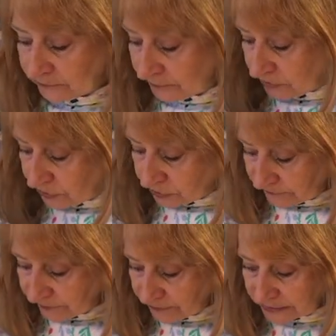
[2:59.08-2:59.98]
Just
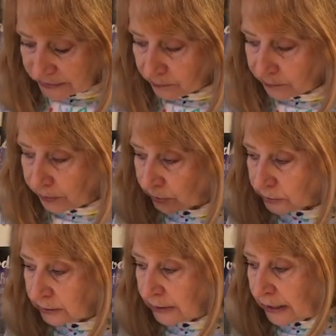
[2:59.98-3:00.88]
very simple.
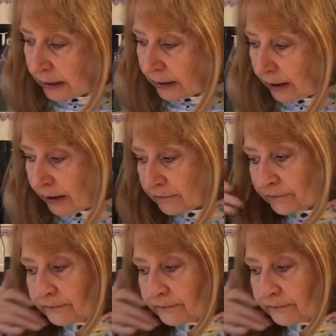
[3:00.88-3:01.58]
I've